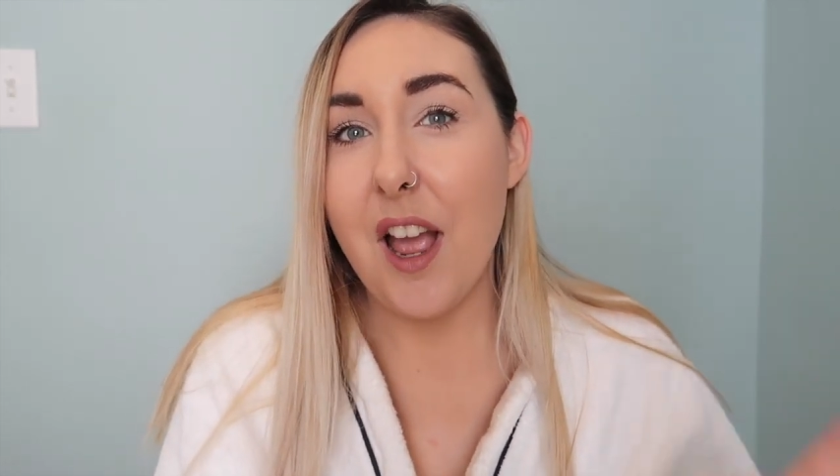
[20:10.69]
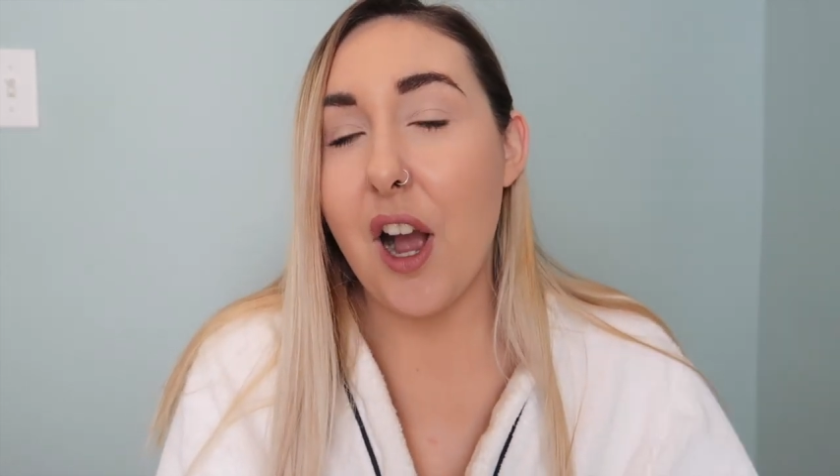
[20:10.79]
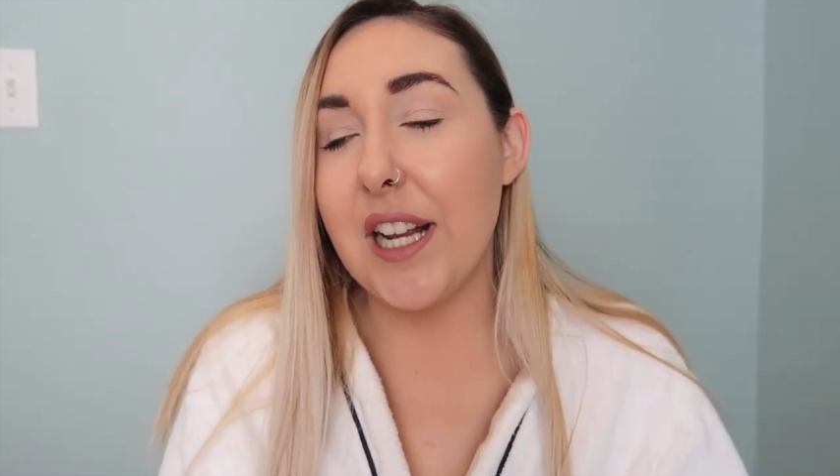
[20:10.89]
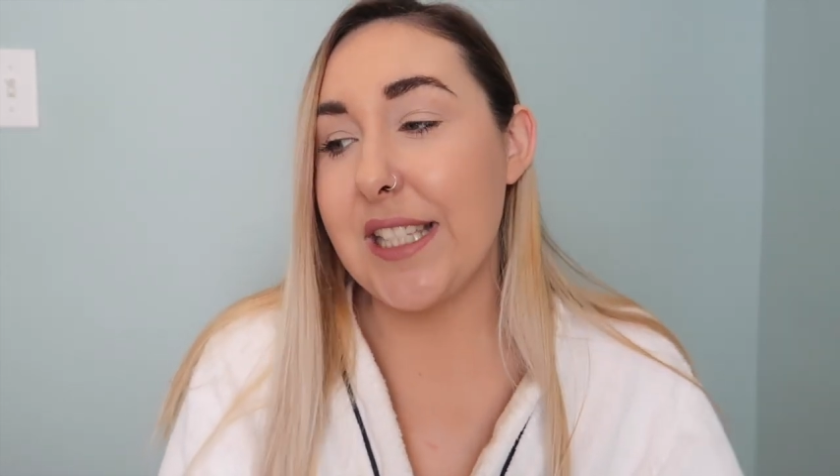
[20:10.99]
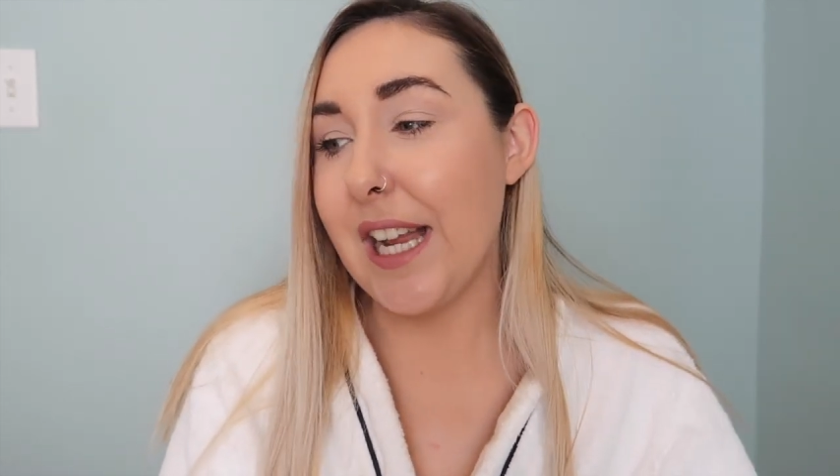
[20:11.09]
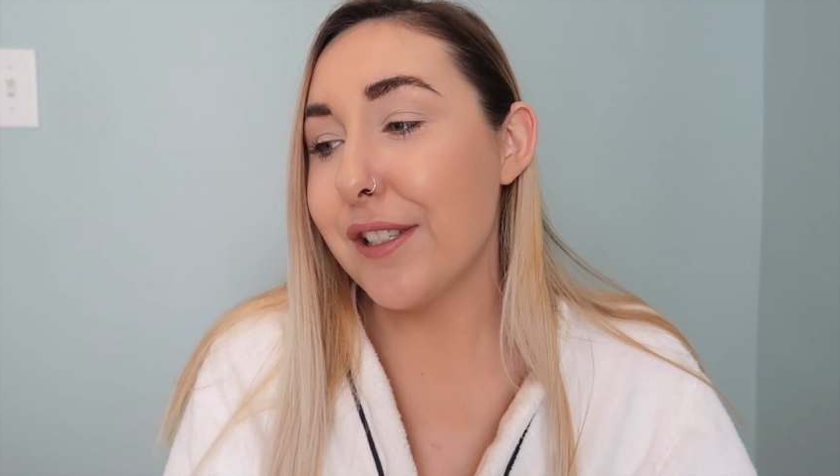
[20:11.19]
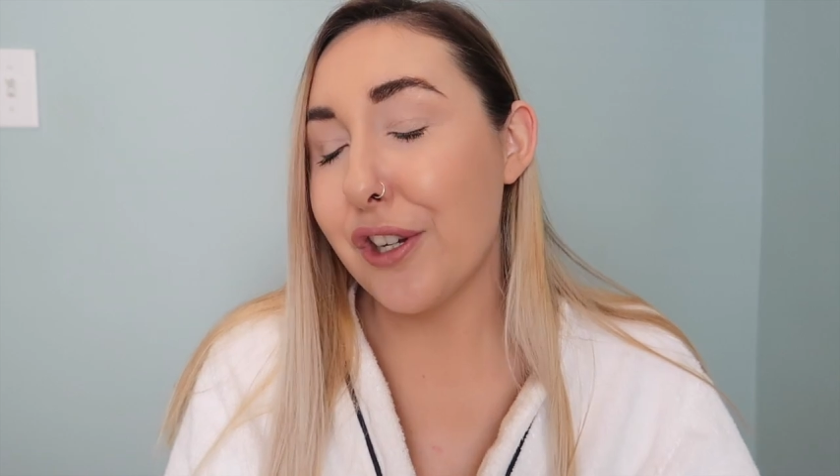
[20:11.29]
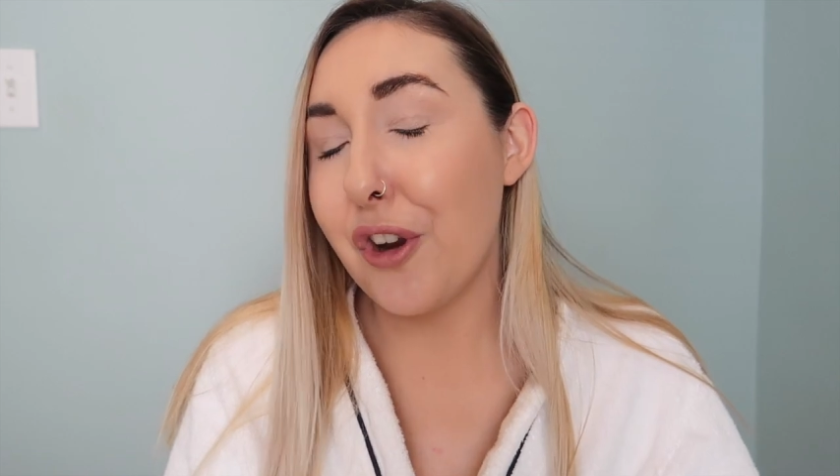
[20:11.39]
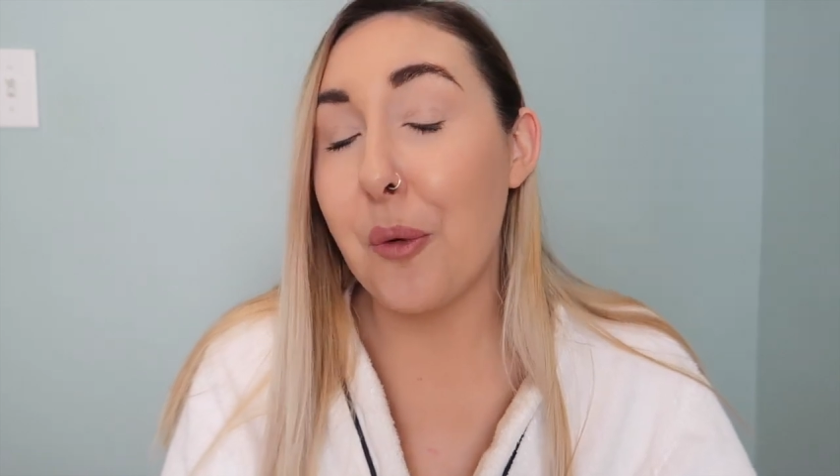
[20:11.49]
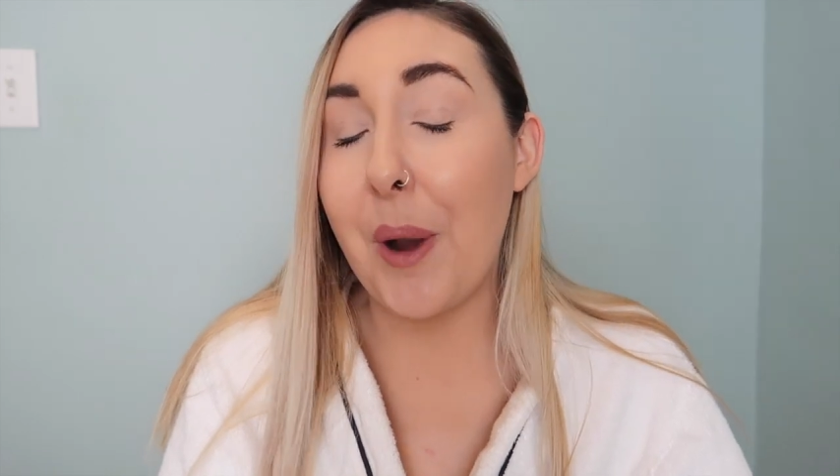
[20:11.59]
I tend
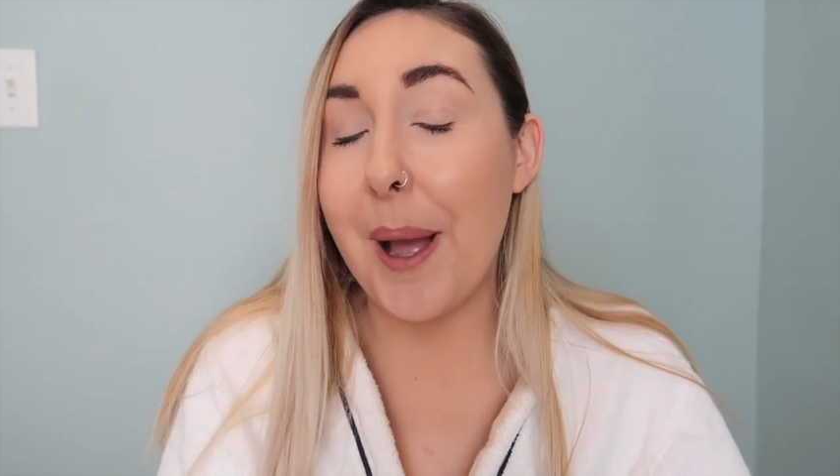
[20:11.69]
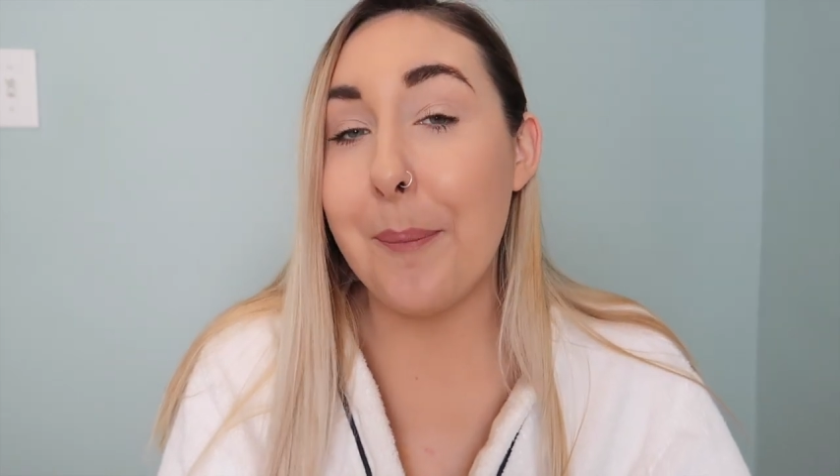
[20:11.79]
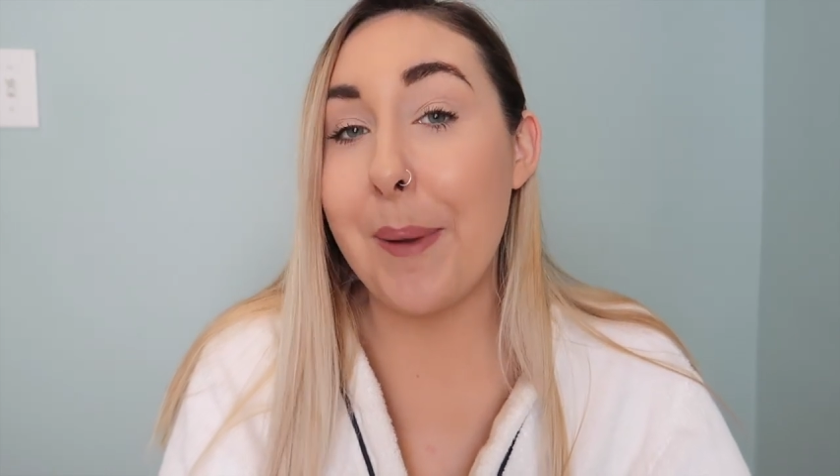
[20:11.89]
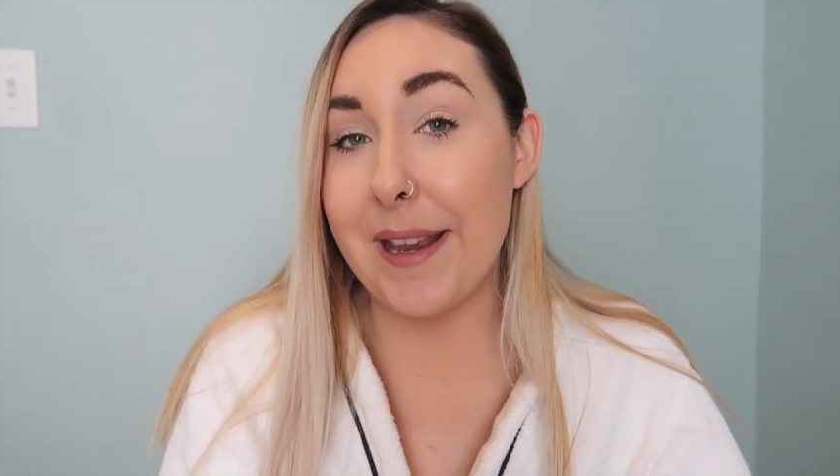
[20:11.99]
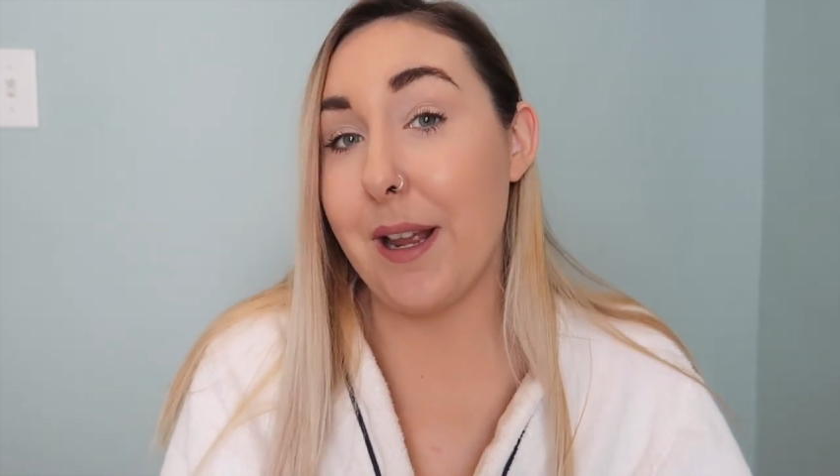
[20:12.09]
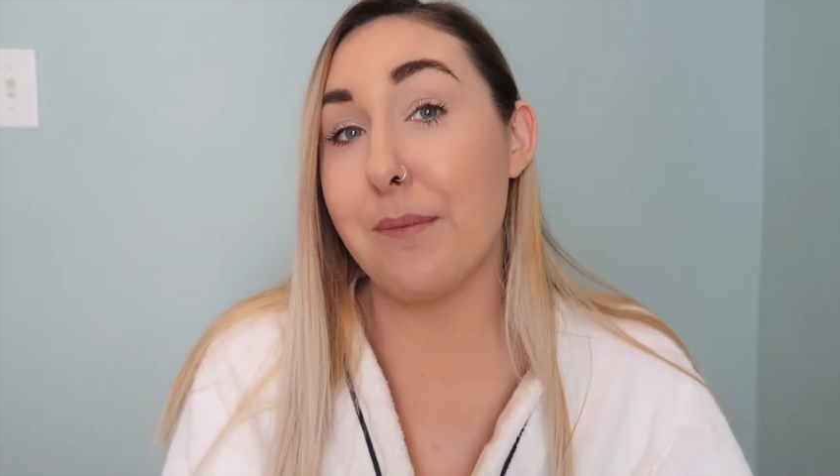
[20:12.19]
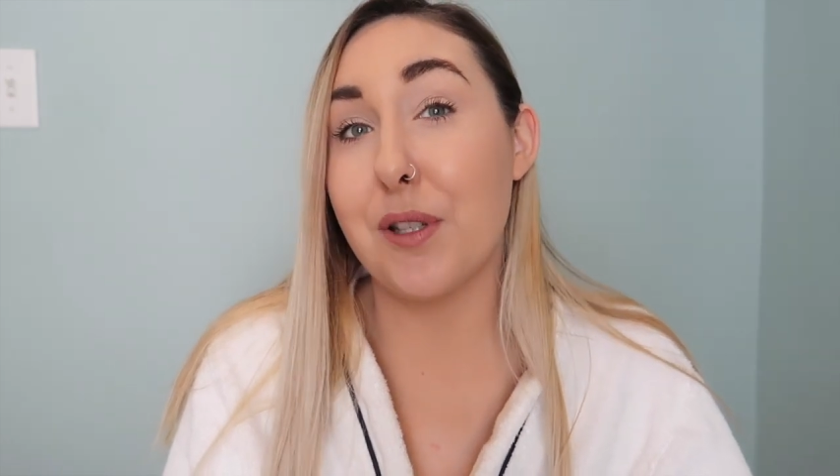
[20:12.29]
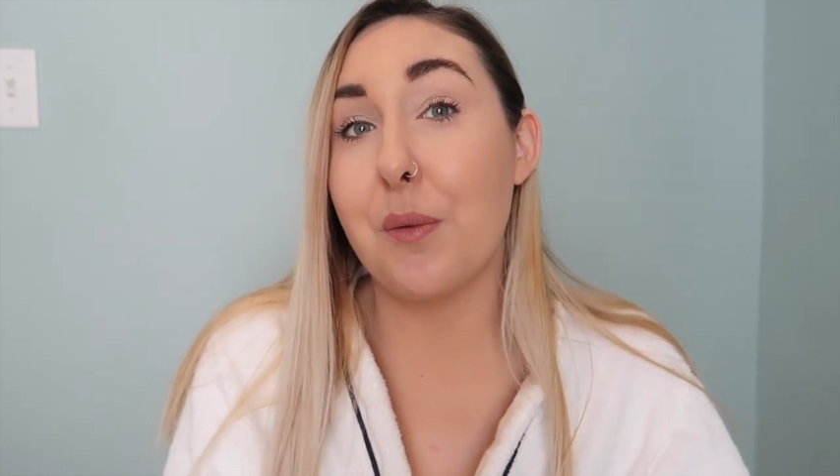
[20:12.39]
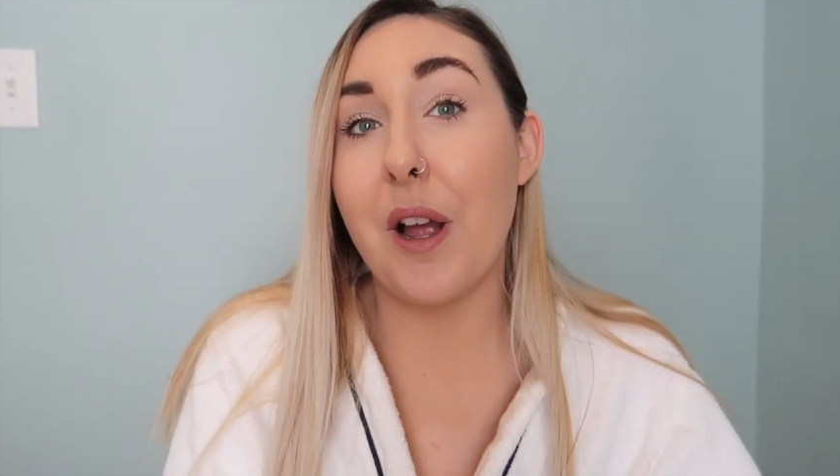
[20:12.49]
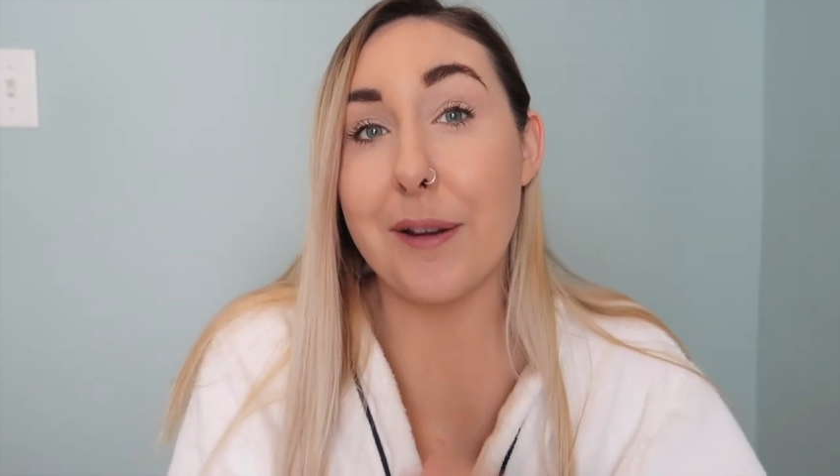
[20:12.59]
to not wear makeup
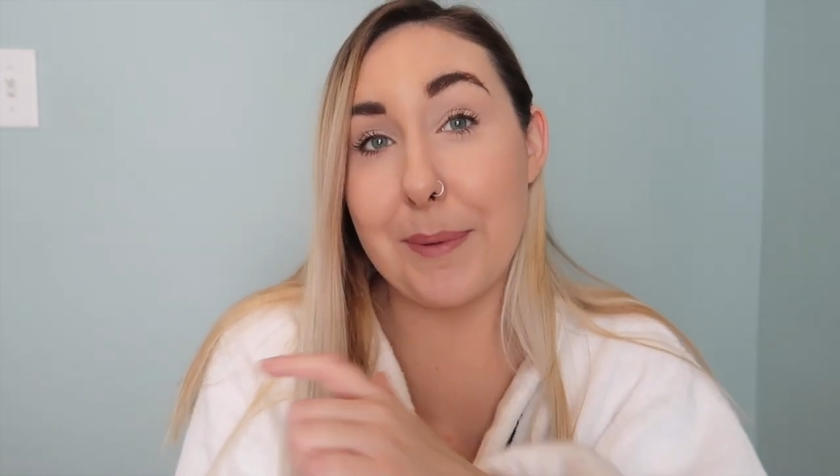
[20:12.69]
to work